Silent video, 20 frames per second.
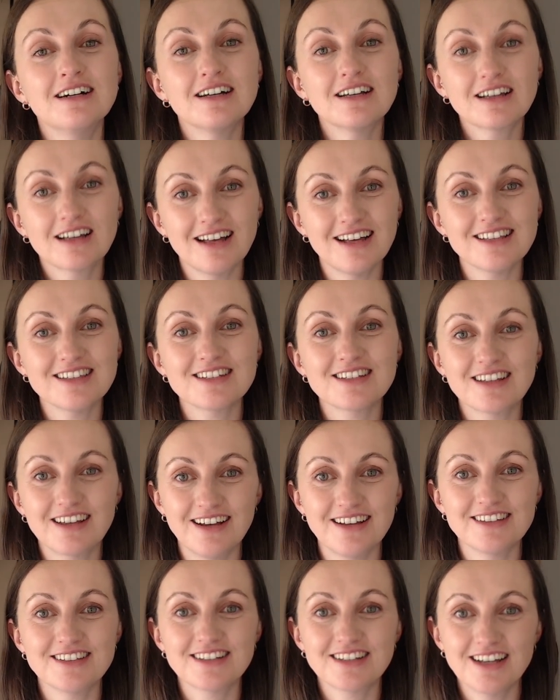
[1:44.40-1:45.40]
cut,
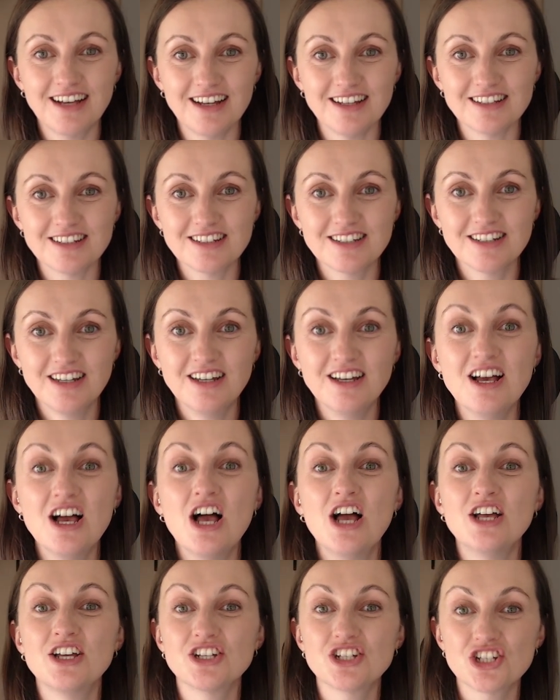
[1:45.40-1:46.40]
cut, cut,
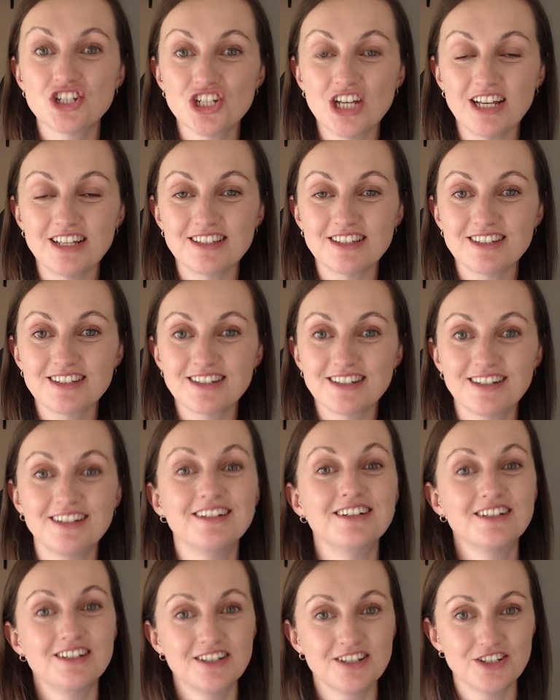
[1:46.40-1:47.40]
shut,
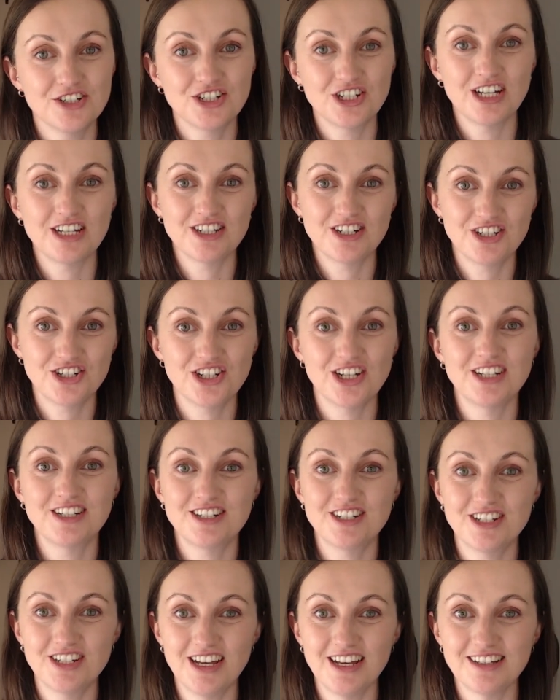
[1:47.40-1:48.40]
shut, shut,
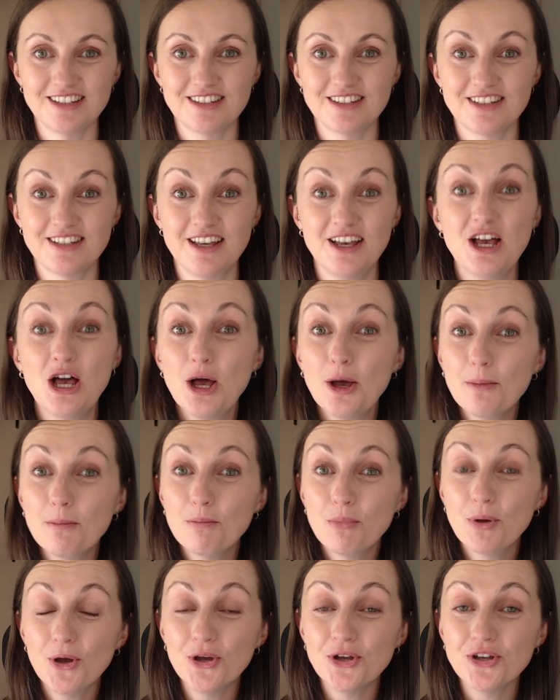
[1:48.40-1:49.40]
shut,
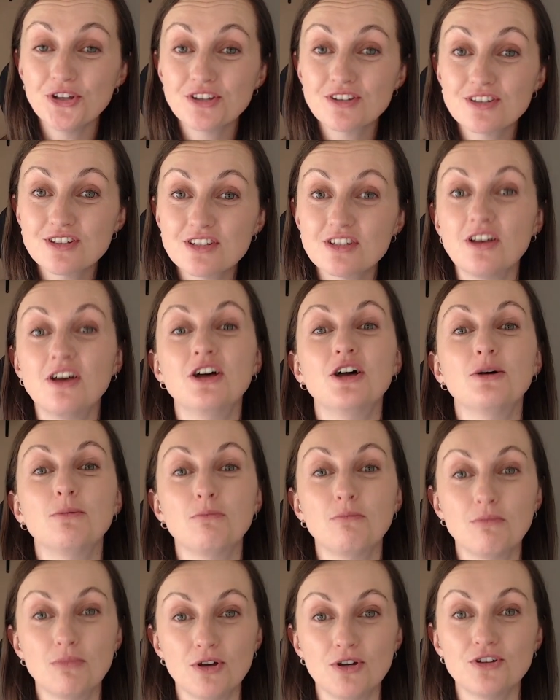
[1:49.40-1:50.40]
put,
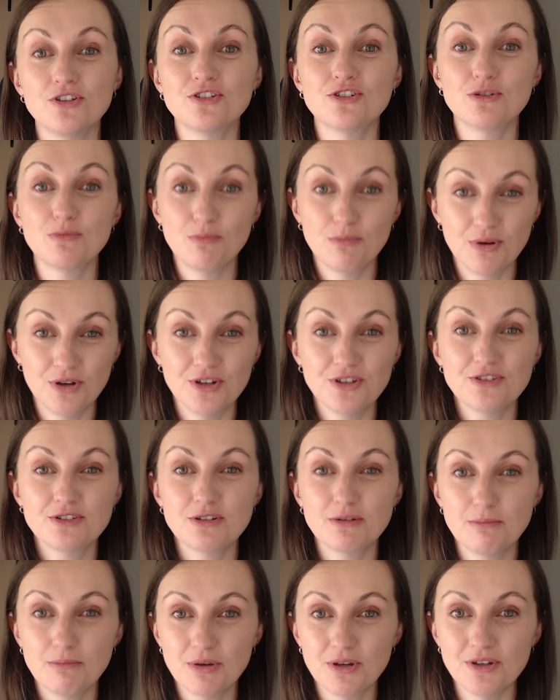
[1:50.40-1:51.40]
put, put,
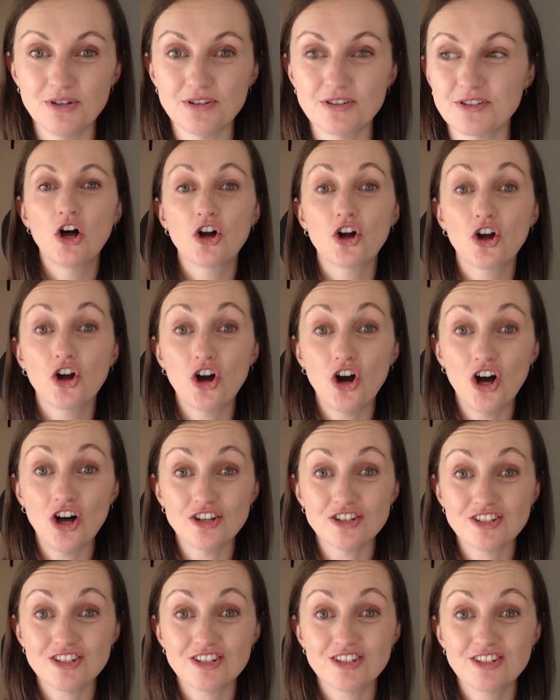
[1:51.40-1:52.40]
put,
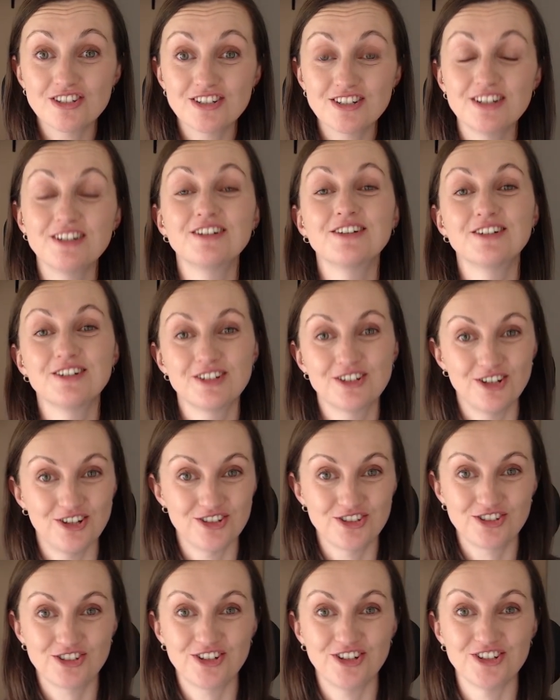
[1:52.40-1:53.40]
cost,
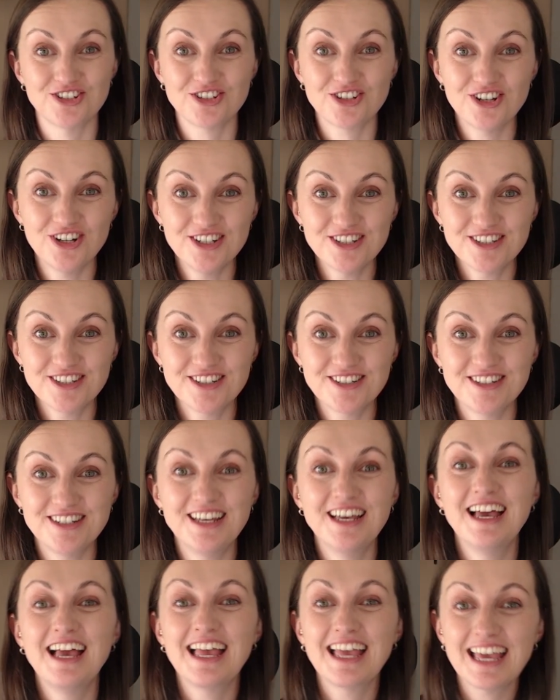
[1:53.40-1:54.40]
cost, cost, cost,
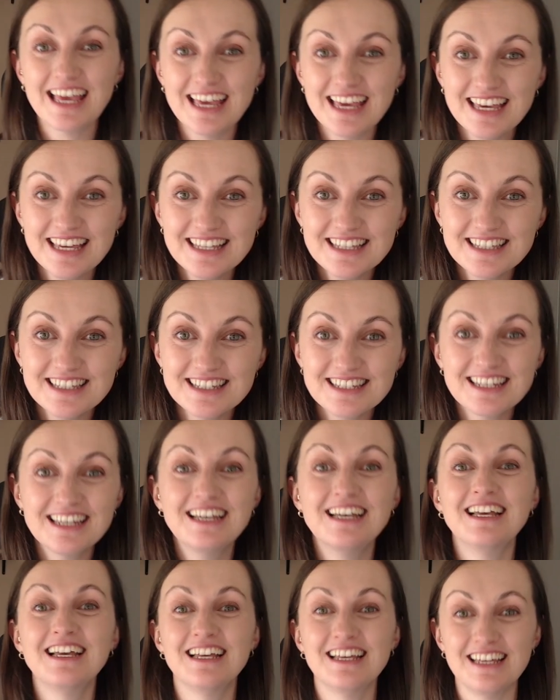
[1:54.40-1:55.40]
hit,
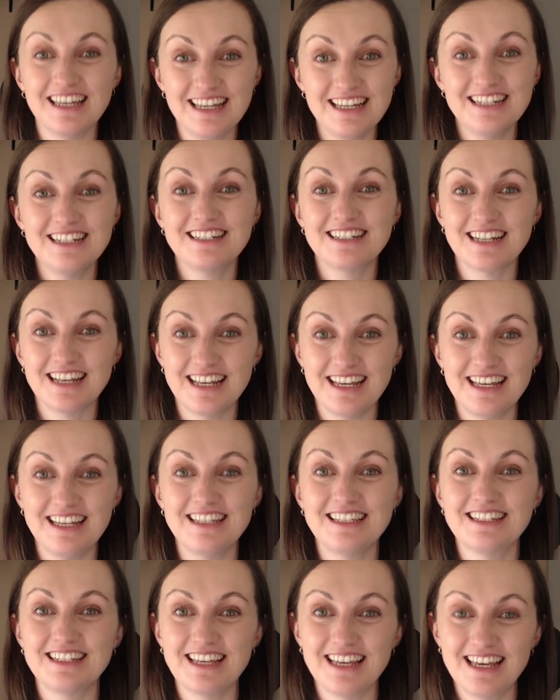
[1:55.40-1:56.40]
hit,
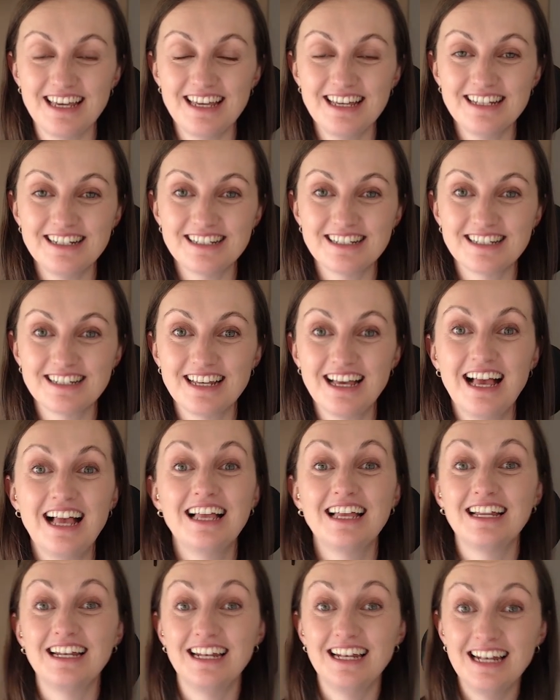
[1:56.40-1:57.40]
hit, hit,
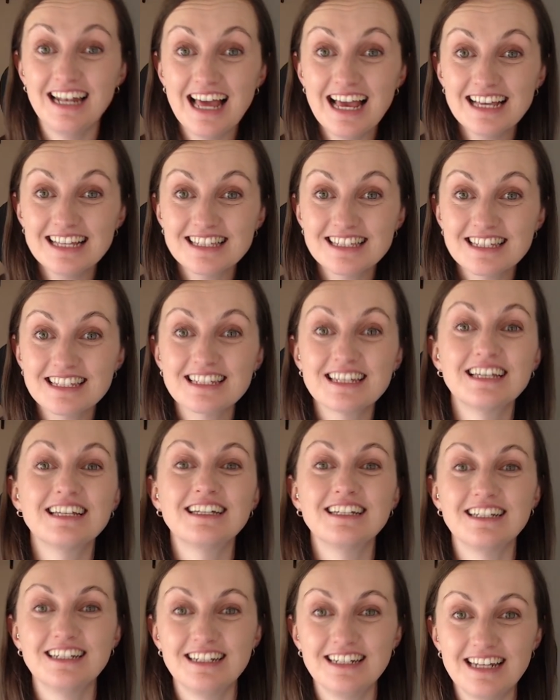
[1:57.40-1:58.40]
let,
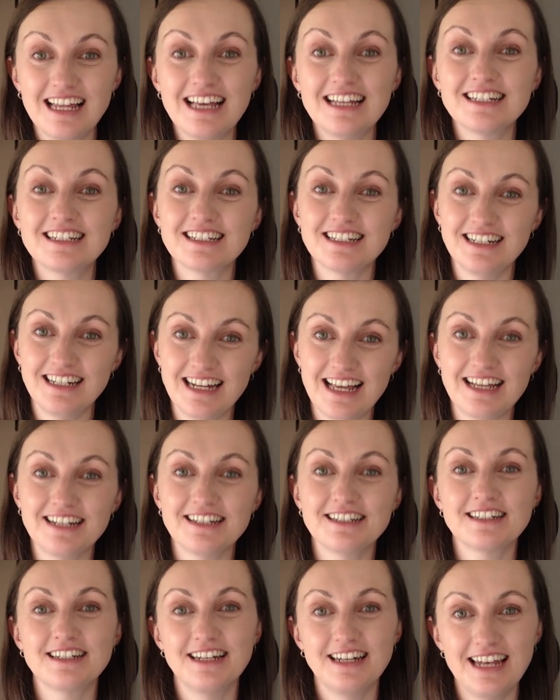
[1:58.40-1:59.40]
let,
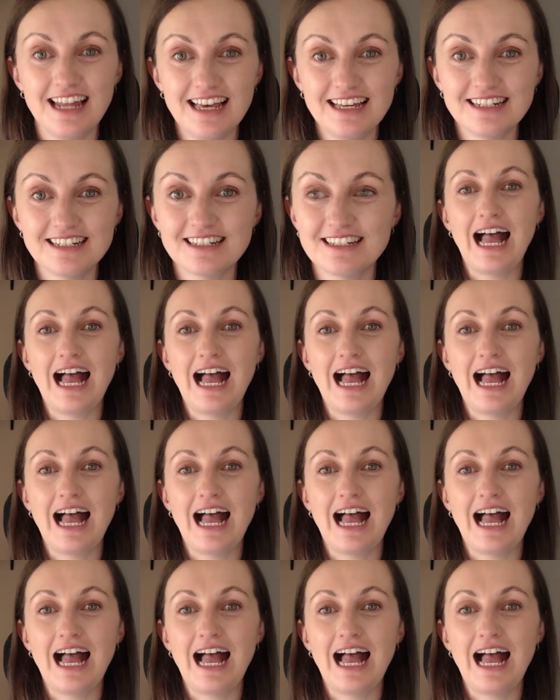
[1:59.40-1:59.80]
let, let.